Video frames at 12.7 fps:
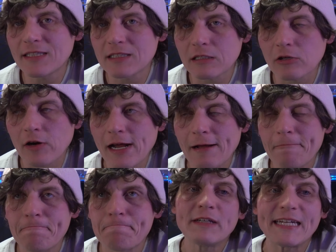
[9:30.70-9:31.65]

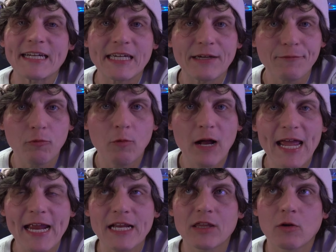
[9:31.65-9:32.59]
Instagram, we did a
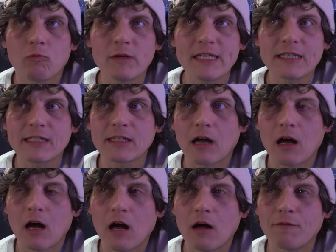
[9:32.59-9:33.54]
giveaway the week
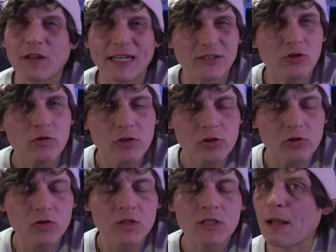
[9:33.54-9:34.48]
of New
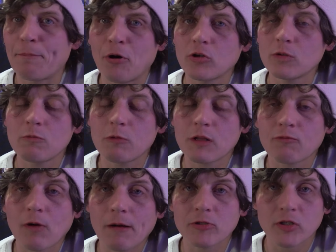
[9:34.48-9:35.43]
Year's. I partnered with
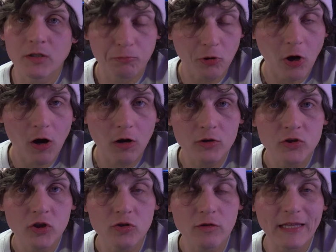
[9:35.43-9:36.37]
Robert Cabral
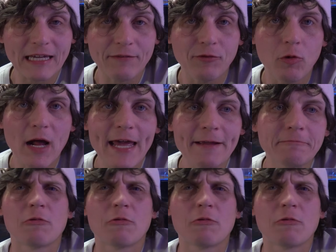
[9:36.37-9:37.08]
to do the giveaway.